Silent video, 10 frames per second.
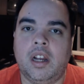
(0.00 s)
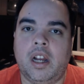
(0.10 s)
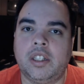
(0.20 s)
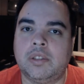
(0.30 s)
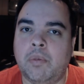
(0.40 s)

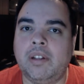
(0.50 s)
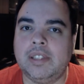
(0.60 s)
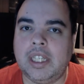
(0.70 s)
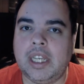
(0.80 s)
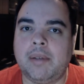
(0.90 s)
A small
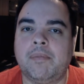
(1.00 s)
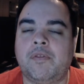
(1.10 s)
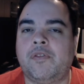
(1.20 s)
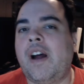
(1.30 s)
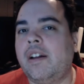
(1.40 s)
team
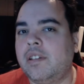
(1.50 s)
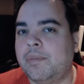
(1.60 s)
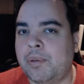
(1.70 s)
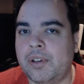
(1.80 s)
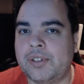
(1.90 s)
found
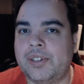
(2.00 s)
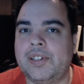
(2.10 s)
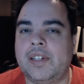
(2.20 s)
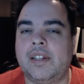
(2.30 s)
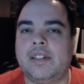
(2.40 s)
the
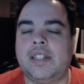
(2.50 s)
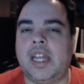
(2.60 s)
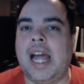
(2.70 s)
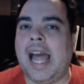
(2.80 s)
person that